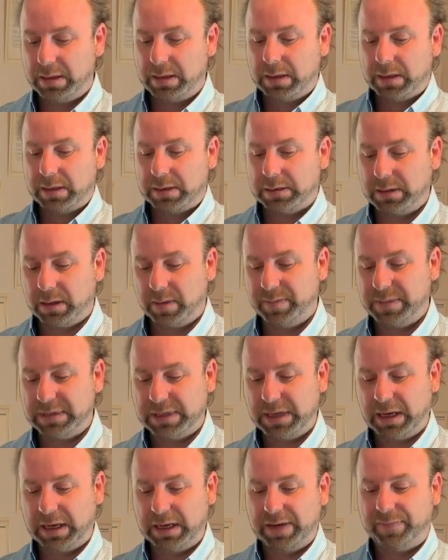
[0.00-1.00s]
So I'm just
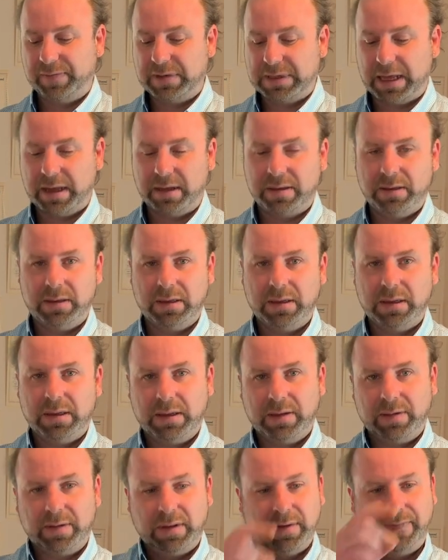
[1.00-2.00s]
gonna lift out
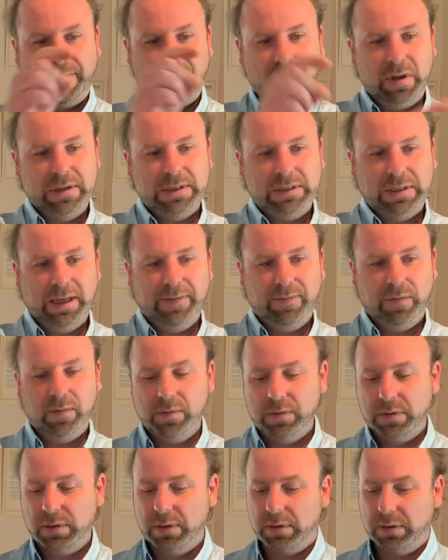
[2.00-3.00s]
the first
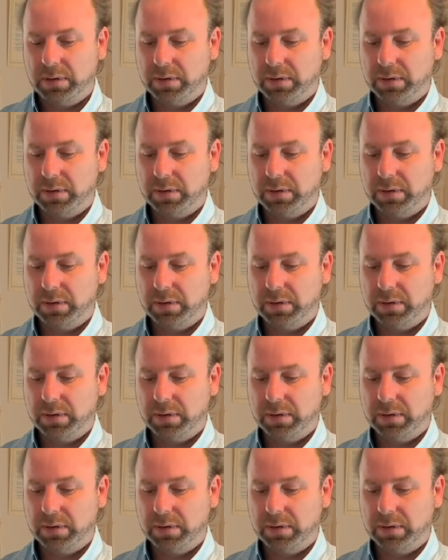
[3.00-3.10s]
level.